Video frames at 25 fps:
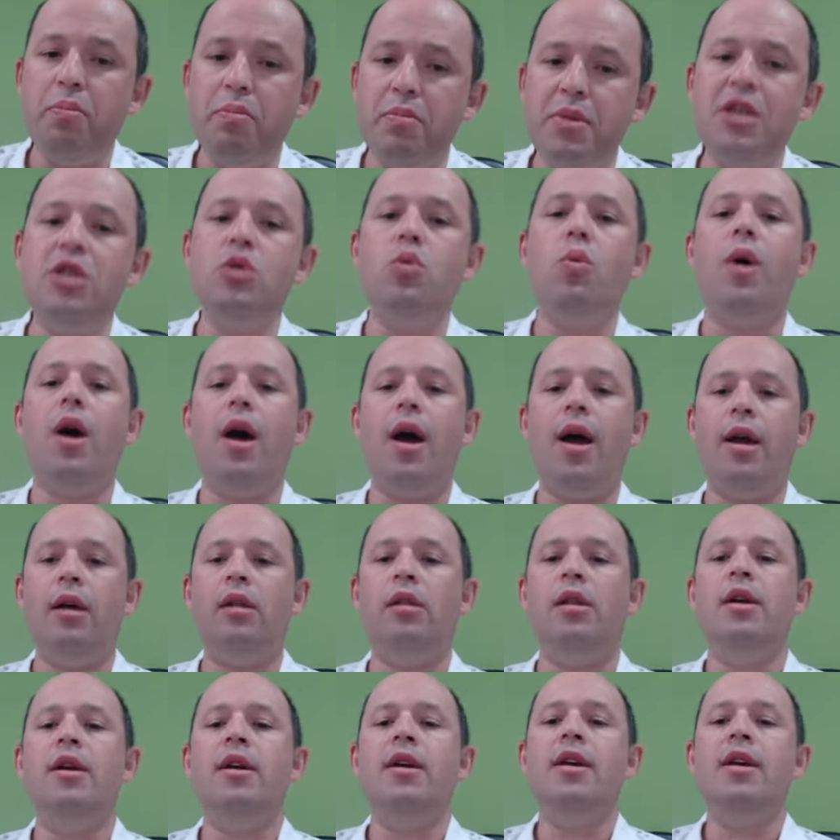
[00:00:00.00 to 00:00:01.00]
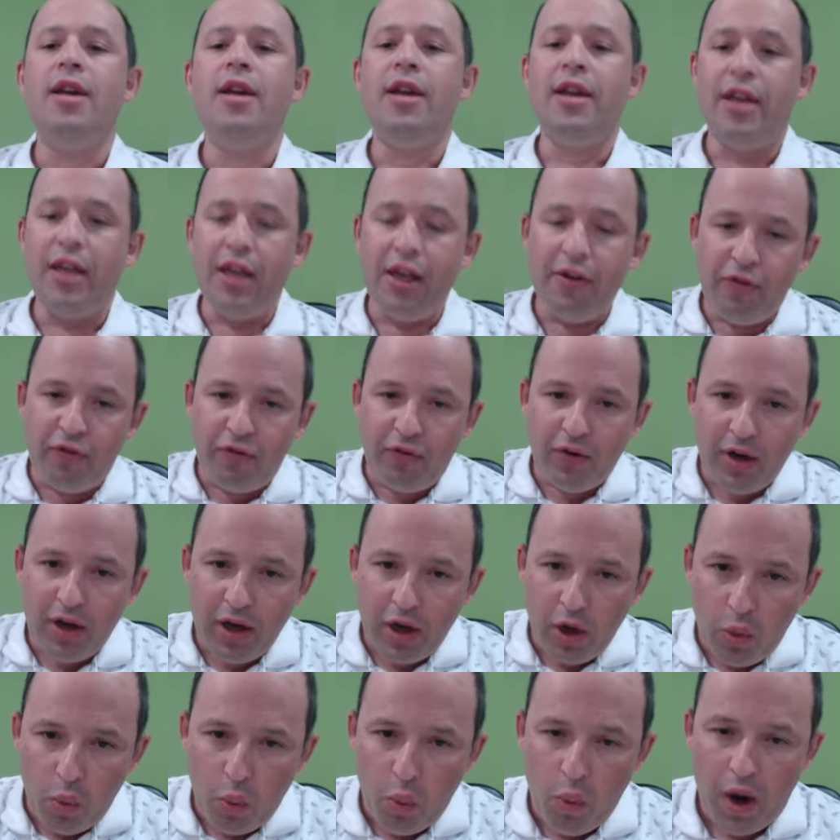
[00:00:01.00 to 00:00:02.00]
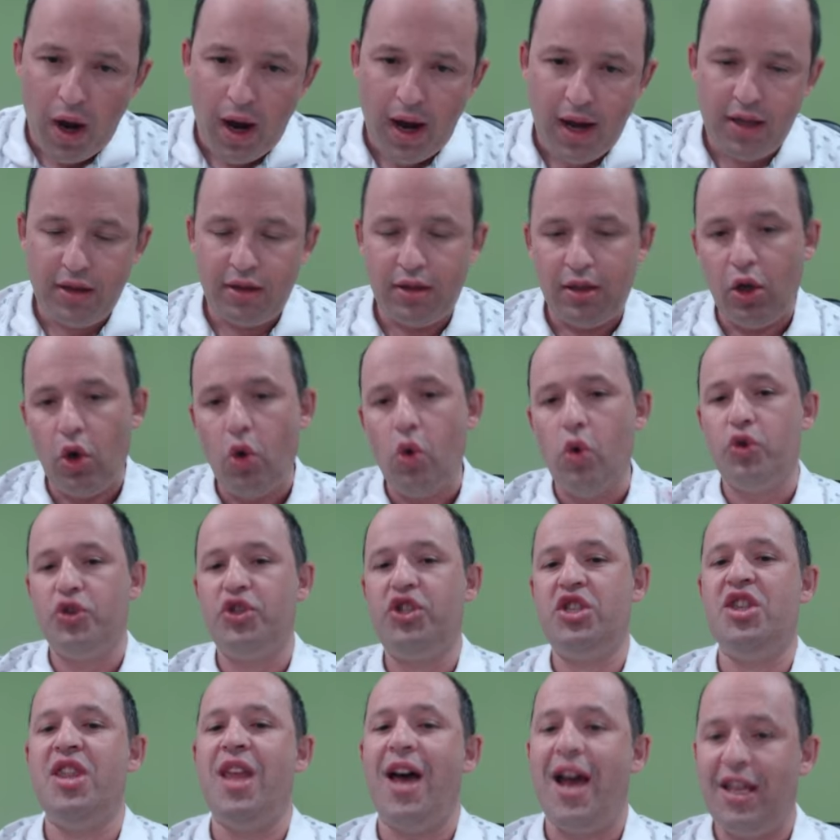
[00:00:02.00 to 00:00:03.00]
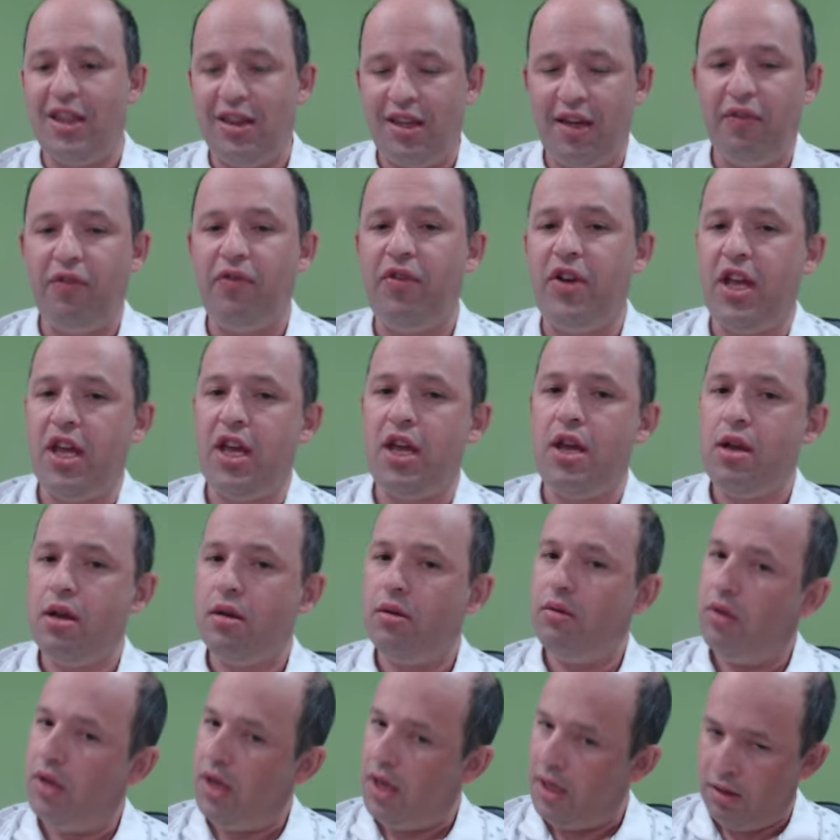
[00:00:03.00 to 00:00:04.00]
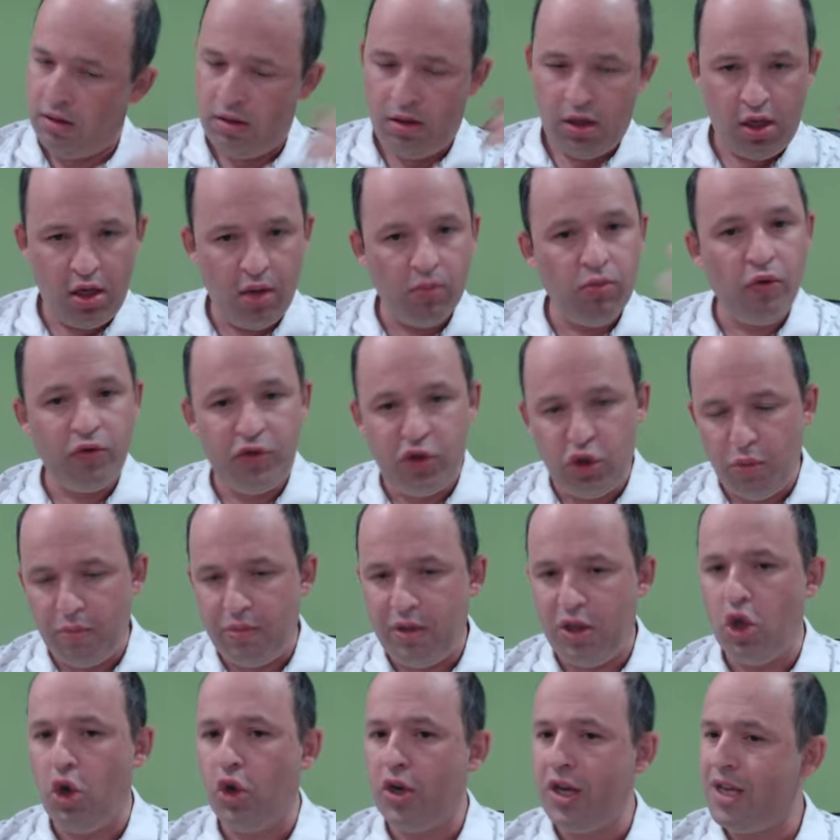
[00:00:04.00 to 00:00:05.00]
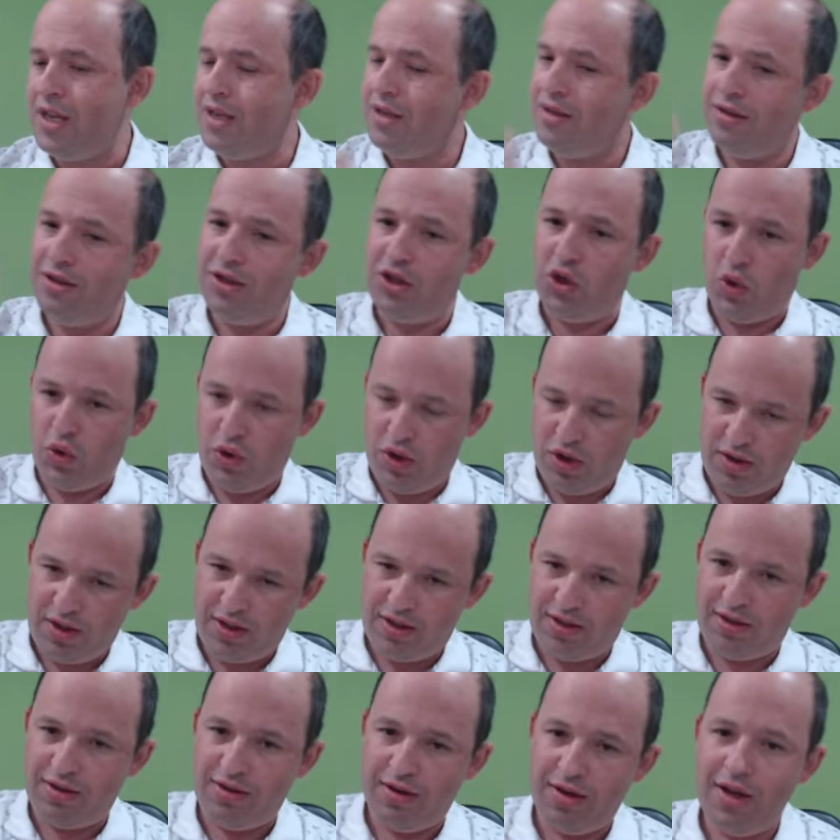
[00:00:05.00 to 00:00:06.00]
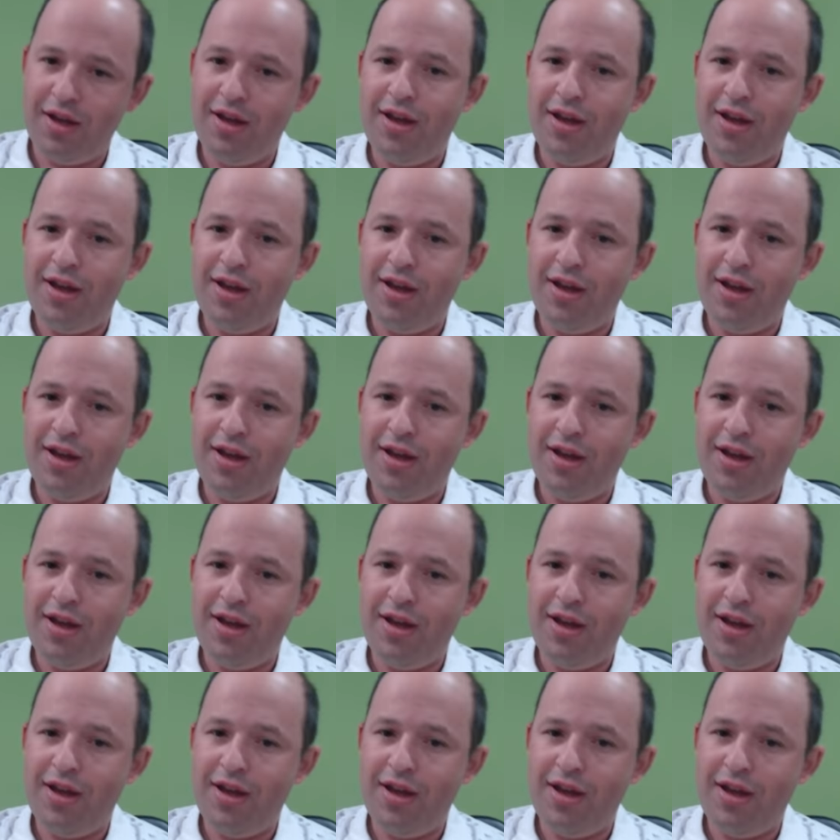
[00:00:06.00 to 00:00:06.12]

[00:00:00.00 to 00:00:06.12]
Meanwhile, if white goes knight f3, then he moves to Benoni, so there is